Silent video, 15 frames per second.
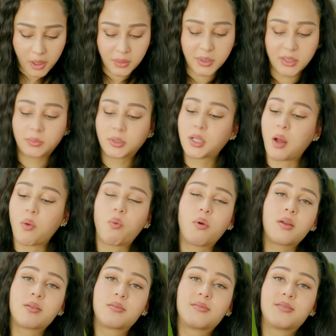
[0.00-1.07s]
you might be like,
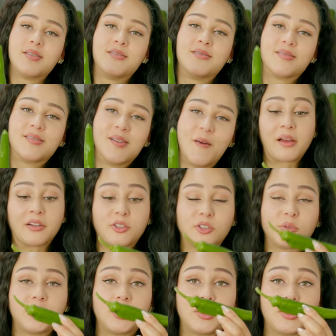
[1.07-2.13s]
what is this? In
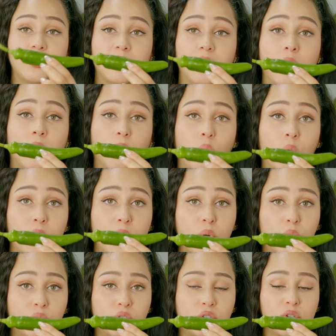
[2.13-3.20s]
Korea, these are called
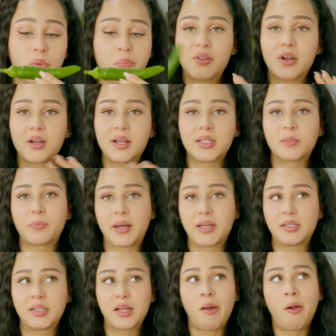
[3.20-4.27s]
oegochu. They're not
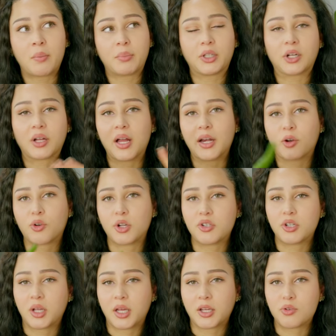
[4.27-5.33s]
spicy, but they're kind of
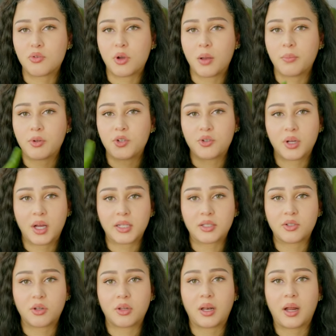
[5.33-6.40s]
crunchy like cucumbers. You
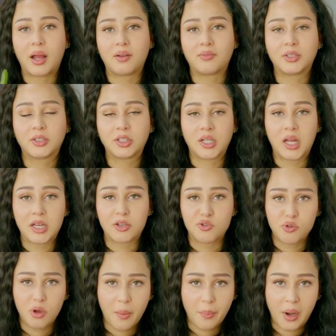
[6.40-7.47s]
guys know that I have a slight
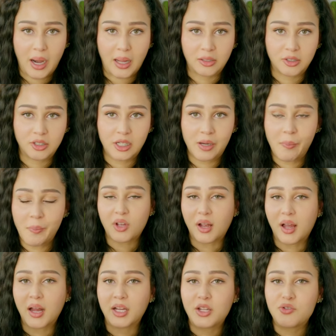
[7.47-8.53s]
cucumber allergy, so I
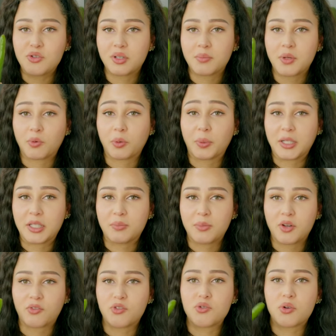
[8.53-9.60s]
kind of use them in
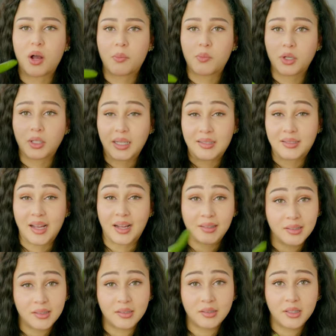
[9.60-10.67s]
replacement of cucumber and like
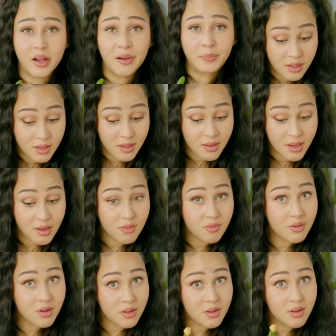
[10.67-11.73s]
salads and stuff. They taste
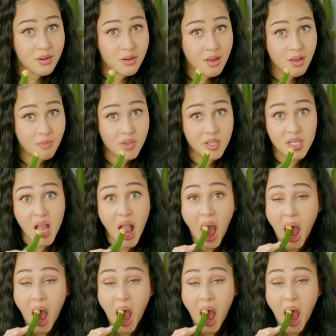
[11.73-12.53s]
really good in hummus.